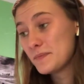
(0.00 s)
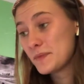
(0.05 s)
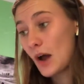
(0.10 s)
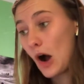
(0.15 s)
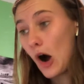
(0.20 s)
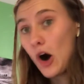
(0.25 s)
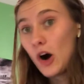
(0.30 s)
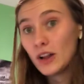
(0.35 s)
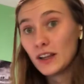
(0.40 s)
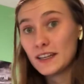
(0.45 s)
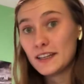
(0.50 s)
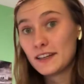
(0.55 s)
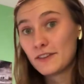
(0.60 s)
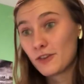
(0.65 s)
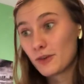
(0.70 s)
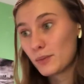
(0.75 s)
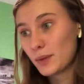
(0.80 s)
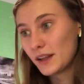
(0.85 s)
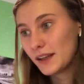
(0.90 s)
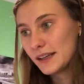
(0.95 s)
all in
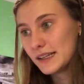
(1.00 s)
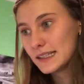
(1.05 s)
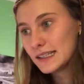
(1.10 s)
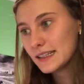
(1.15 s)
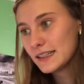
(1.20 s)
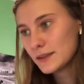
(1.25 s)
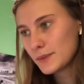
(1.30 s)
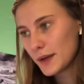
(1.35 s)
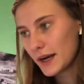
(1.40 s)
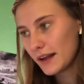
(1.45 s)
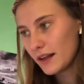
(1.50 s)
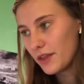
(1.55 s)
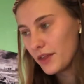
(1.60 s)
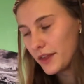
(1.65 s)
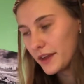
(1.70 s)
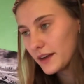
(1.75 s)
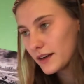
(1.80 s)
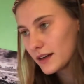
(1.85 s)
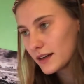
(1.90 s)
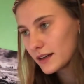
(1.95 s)
different places, but I
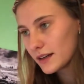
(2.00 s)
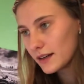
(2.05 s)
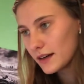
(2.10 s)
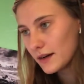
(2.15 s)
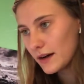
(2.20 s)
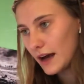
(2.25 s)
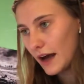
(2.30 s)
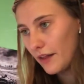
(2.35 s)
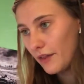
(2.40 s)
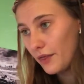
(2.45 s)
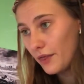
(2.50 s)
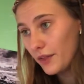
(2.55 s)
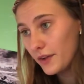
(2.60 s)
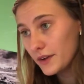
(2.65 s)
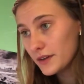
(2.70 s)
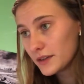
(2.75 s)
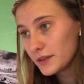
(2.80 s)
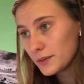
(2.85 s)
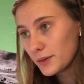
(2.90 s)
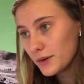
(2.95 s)
think at
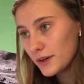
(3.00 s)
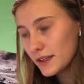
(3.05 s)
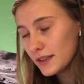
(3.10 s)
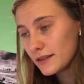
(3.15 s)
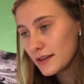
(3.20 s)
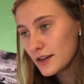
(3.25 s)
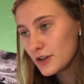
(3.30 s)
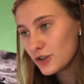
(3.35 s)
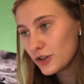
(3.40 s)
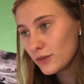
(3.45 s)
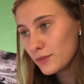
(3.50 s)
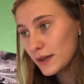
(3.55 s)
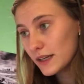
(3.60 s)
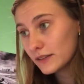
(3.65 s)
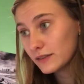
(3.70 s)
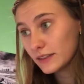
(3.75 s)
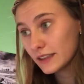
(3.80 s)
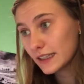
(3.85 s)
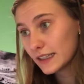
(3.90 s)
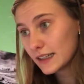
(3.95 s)
this point they should be
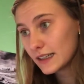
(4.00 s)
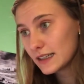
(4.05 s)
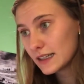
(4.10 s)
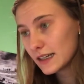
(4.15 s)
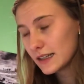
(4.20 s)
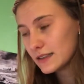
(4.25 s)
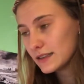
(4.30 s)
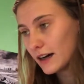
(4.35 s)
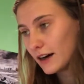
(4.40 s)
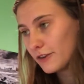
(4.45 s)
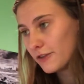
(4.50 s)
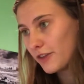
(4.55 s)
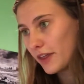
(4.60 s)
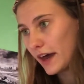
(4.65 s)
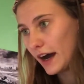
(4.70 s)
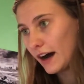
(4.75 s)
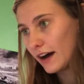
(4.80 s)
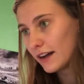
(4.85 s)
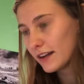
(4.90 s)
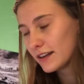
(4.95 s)
linked enough
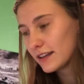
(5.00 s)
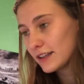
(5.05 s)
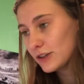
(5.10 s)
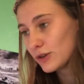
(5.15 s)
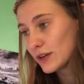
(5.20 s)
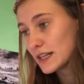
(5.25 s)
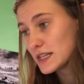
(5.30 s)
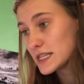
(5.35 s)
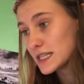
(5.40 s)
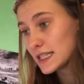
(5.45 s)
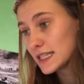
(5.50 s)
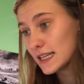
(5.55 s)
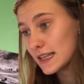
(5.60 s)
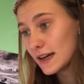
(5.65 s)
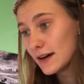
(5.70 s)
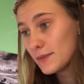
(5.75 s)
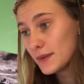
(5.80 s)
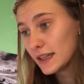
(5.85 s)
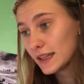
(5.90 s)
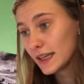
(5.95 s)
that you can see
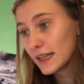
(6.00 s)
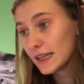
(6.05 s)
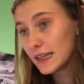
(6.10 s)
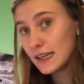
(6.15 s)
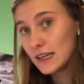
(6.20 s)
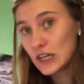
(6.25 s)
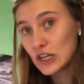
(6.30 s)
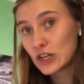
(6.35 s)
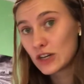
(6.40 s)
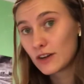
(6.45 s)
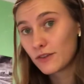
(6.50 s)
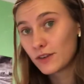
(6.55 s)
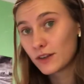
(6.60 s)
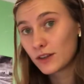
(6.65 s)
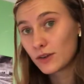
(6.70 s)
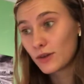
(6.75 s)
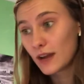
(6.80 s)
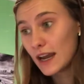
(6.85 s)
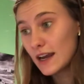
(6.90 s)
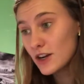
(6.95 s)
them in like each different
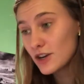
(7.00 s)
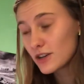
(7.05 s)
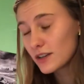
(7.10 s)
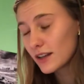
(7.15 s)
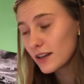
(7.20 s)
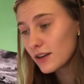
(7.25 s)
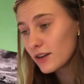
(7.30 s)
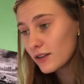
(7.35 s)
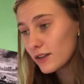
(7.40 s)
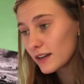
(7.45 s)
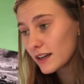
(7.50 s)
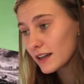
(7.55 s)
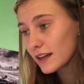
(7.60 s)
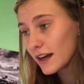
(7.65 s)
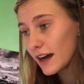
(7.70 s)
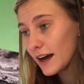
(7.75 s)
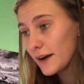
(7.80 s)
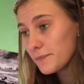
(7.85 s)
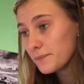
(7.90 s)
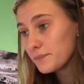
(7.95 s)
location that you're looking
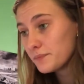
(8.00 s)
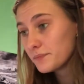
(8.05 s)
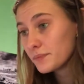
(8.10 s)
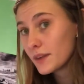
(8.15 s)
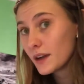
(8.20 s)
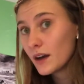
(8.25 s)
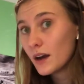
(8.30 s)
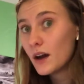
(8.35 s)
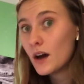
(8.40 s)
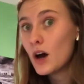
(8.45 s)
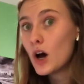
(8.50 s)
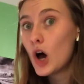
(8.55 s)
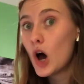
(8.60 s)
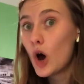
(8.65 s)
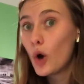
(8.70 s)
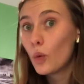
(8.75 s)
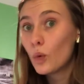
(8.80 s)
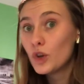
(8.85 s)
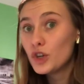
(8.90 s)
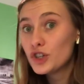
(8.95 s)
at,
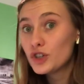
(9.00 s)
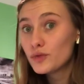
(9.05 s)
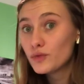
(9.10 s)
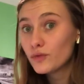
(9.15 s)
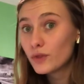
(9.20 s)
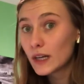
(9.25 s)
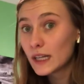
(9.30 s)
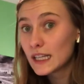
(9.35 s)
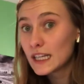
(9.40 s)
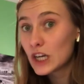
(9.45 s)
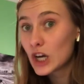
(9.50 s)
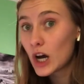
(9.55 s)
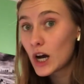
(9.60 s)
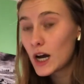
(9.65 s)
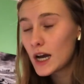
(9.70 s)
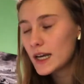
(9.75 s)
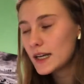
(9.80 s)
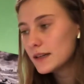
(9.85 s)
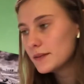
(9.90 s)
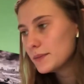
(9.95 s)
which is really
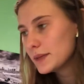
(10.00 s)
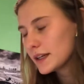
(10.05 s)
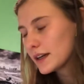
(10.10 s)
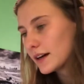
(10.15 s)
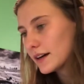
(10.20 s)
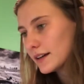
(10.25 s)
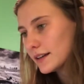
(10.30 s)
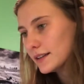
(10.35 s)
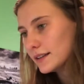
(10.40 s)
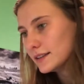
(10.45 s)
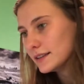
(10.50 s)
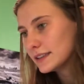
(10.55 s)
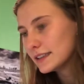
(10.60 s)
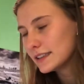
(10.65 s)
good because